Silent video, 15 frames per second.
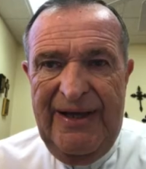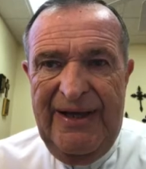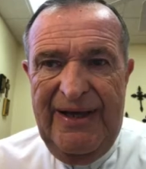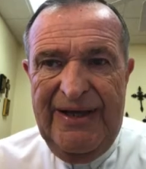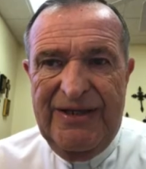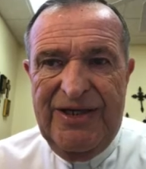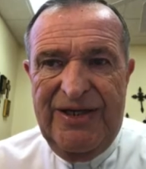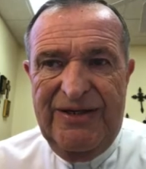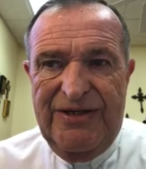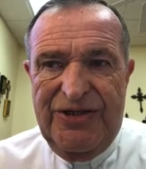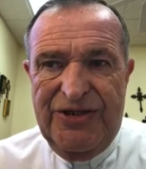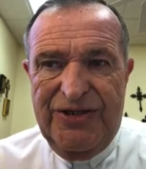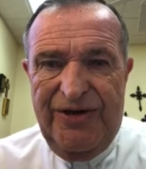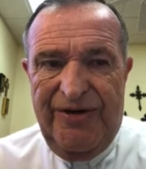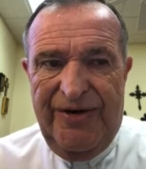He is
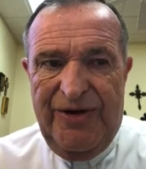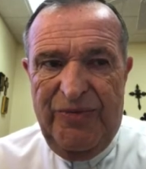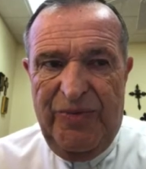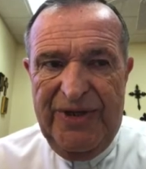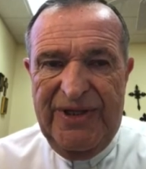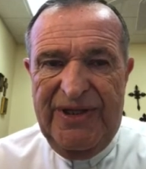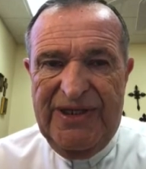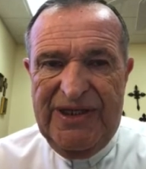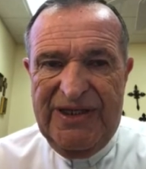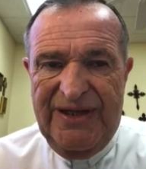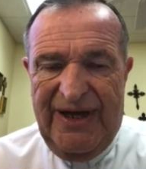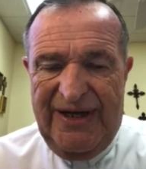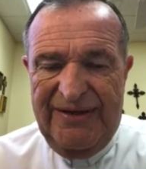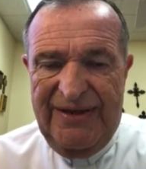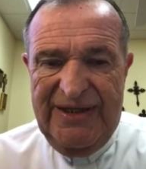concerned with the
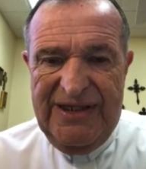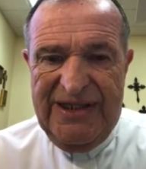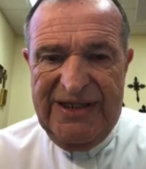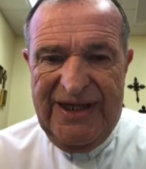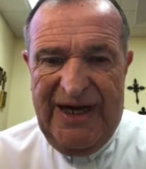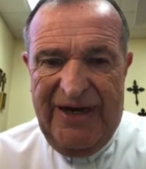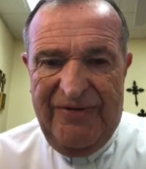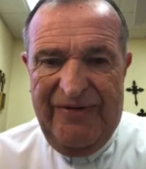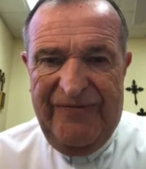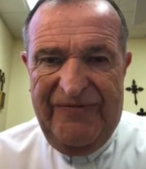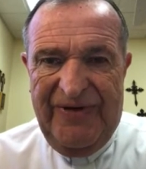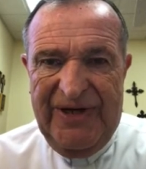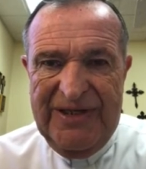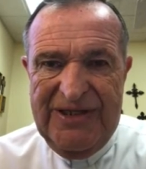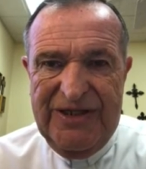silent
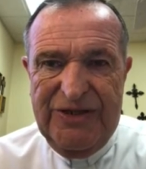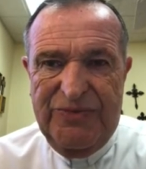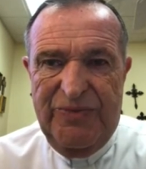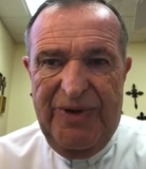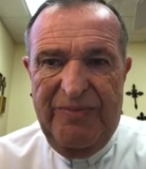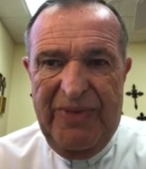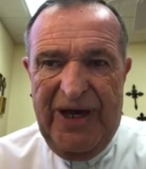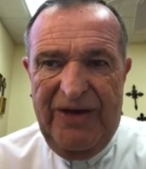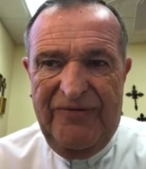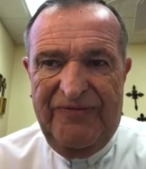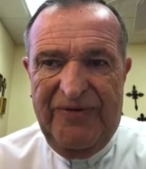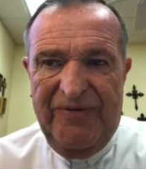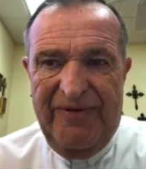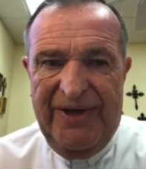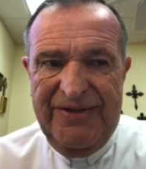sacrifices we make
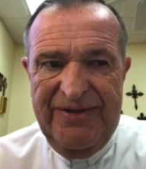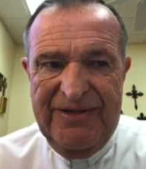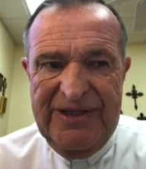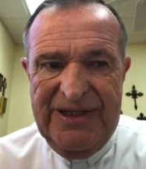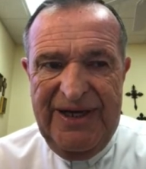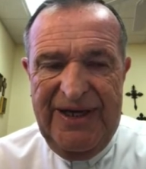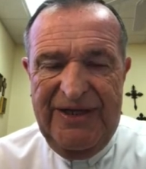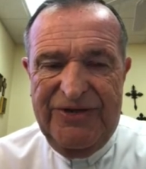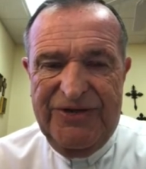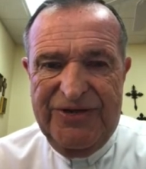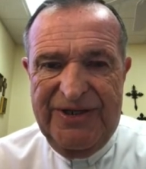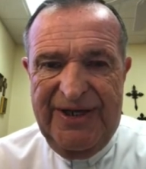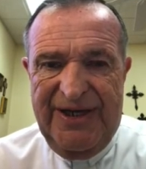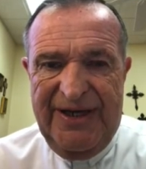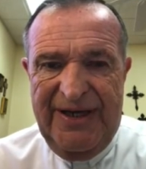for others
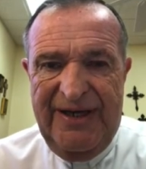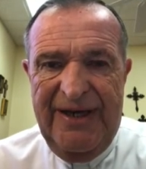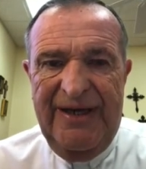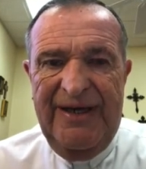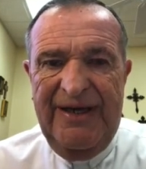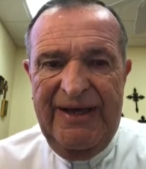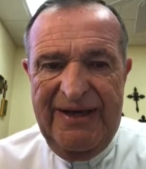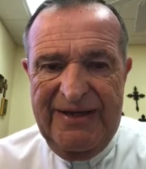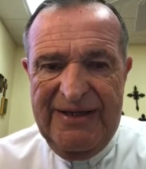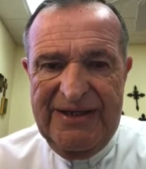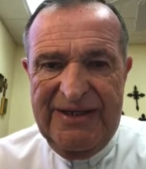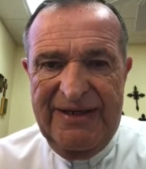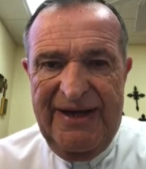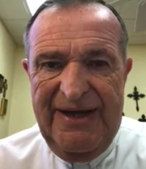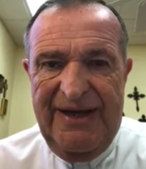each day in
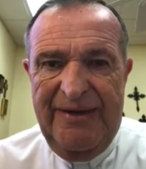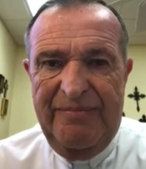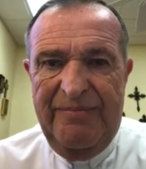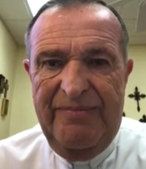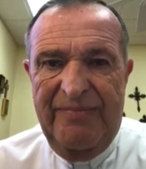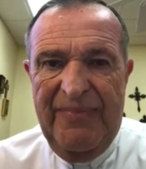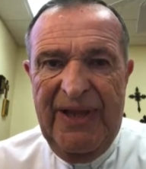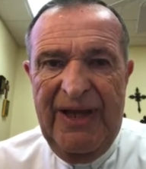His name,